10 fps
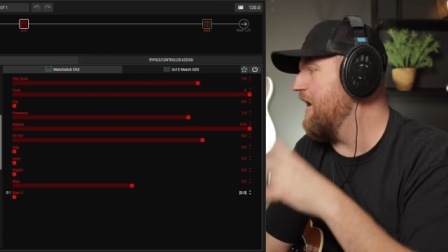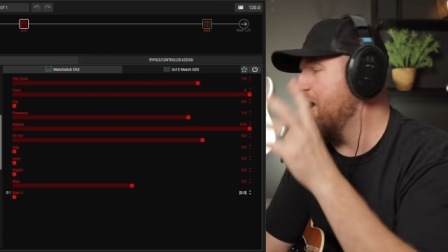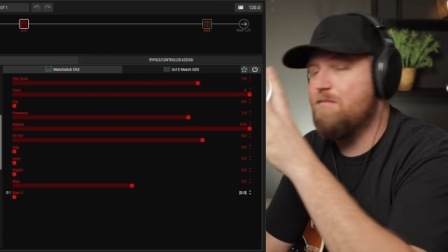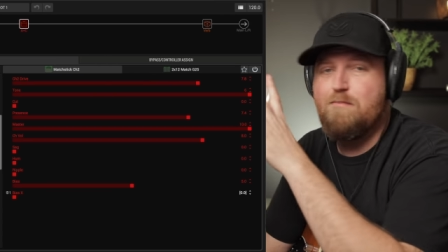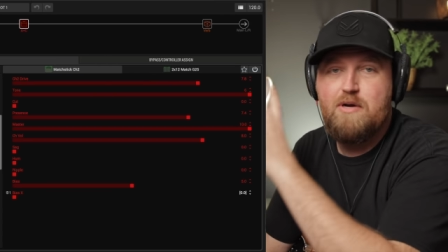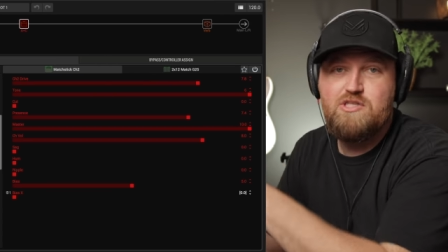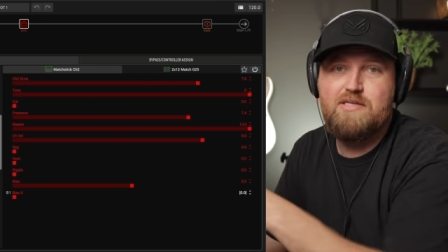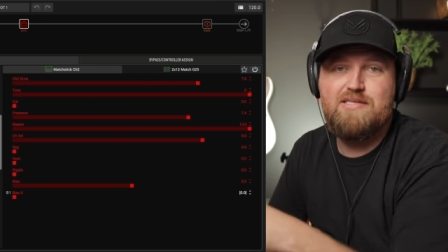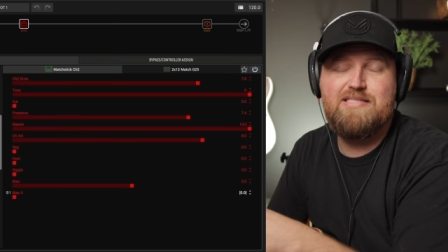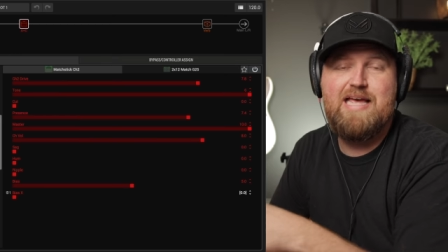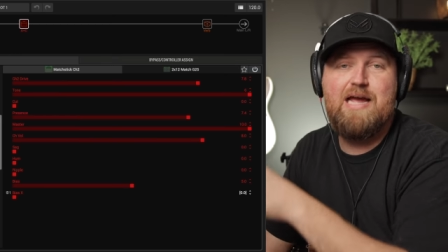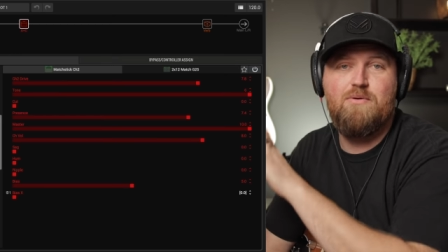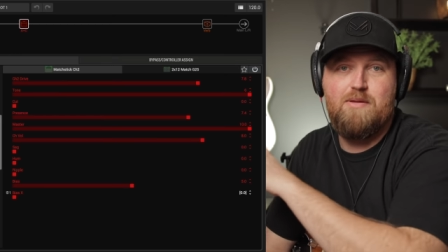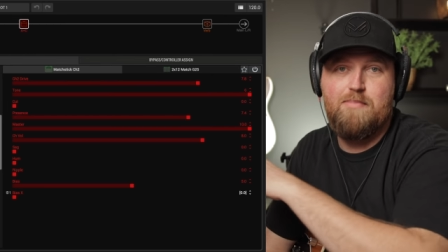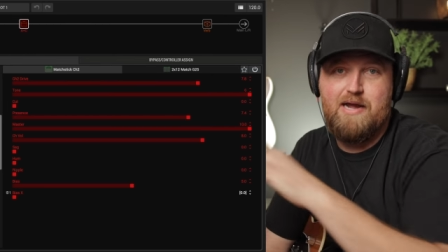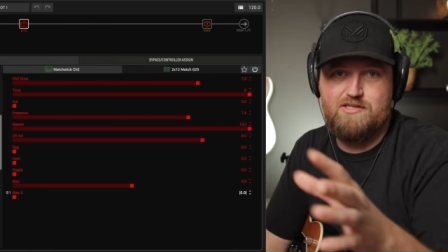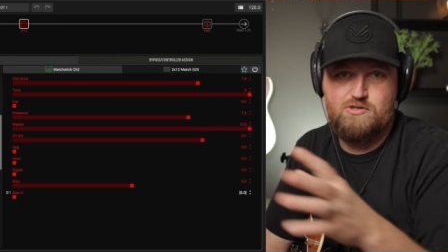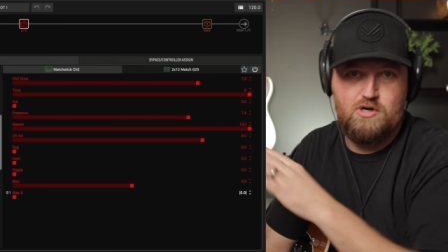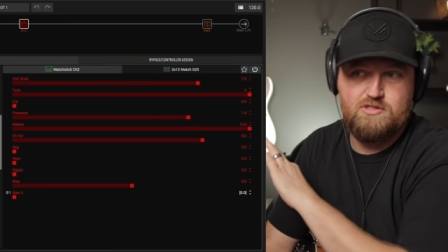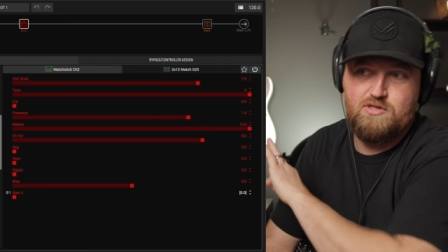And much like the sag, when the bias
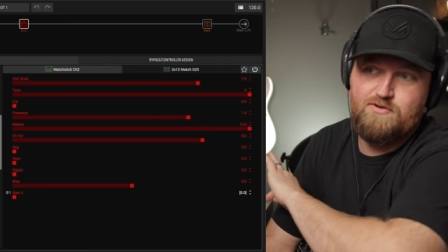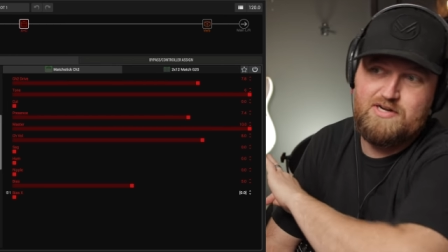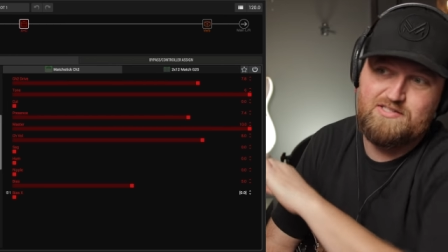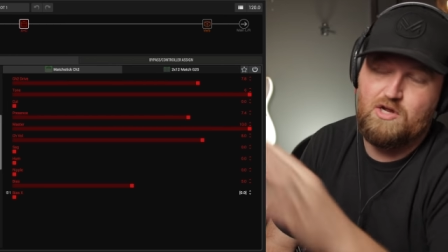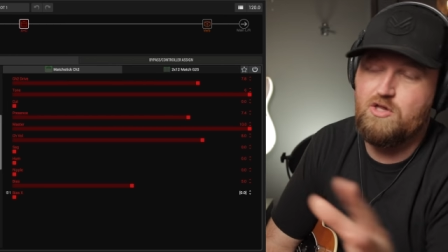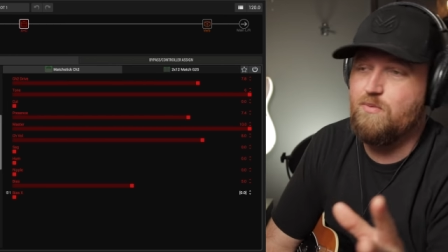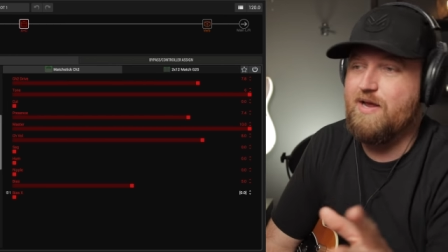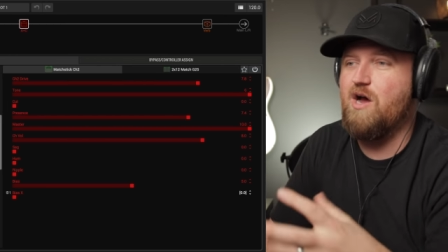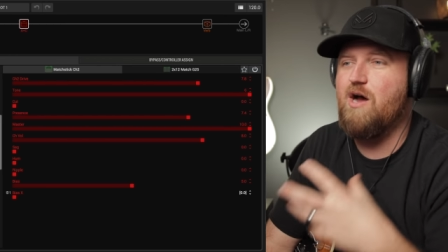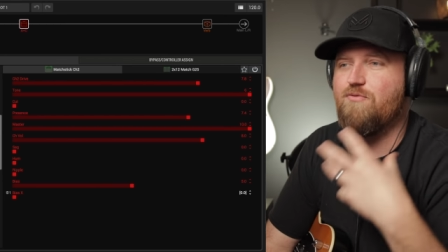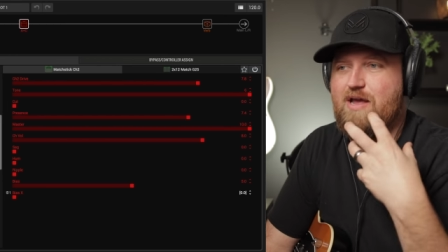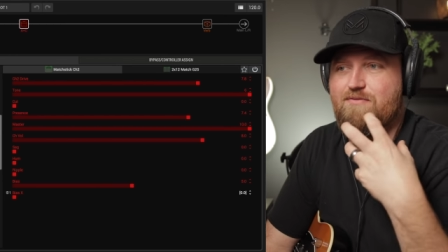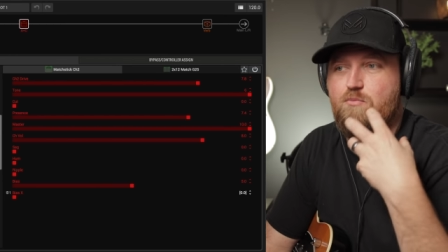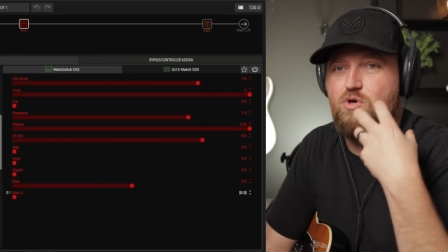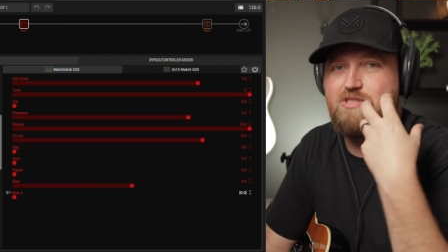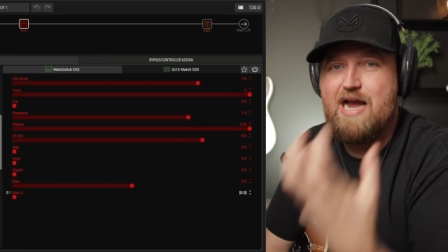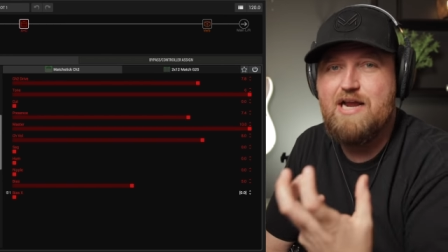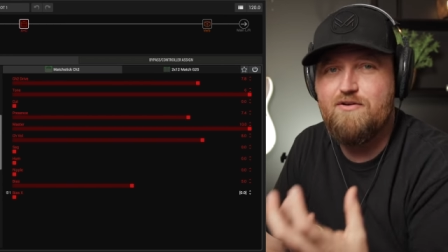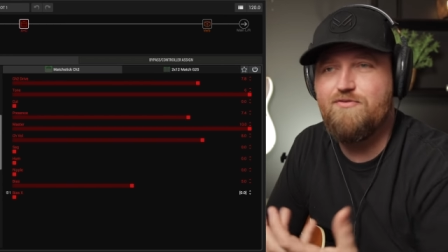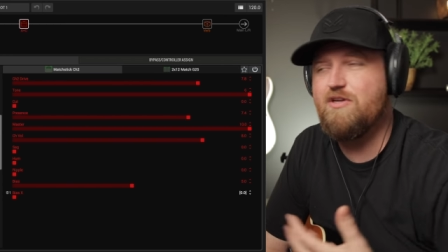crossover is all the way off, we have a more
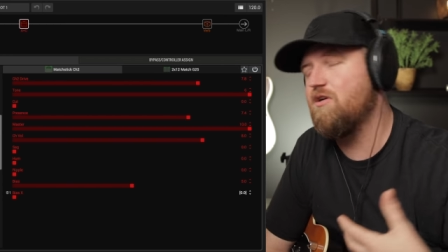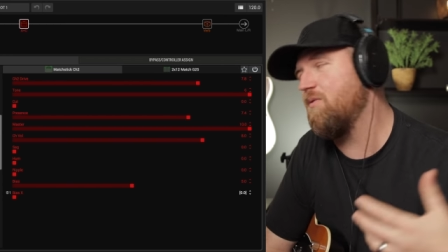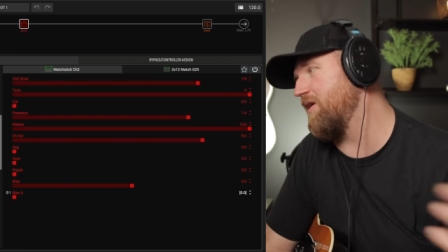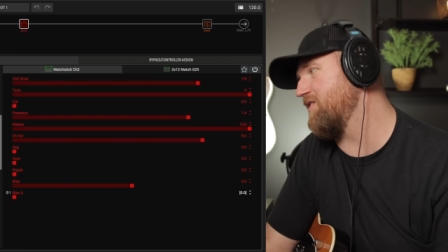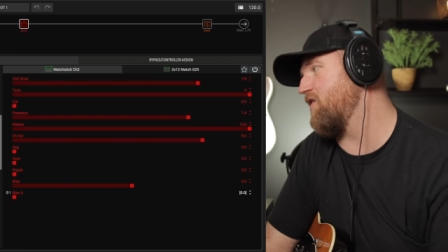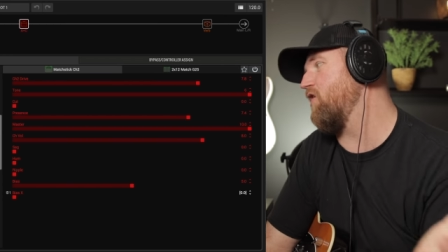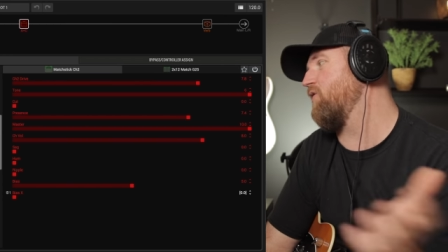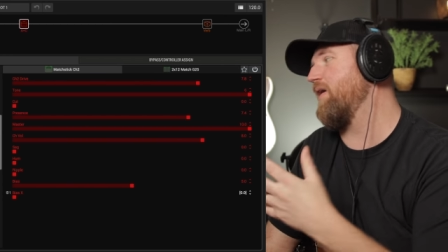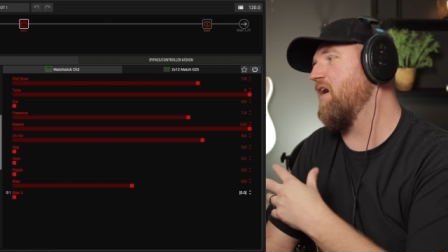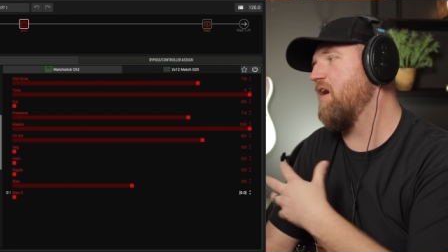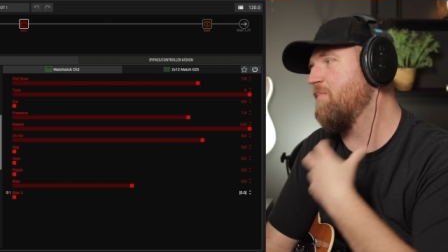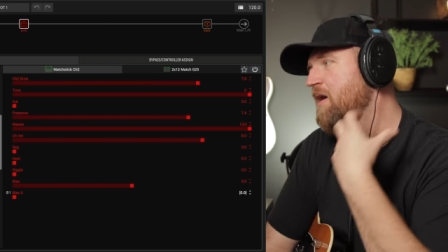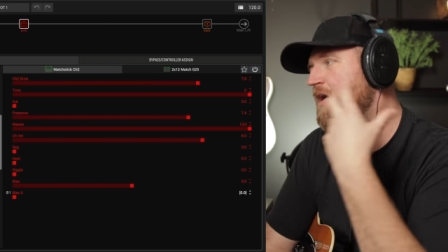tighter feel, and when it's all the way up,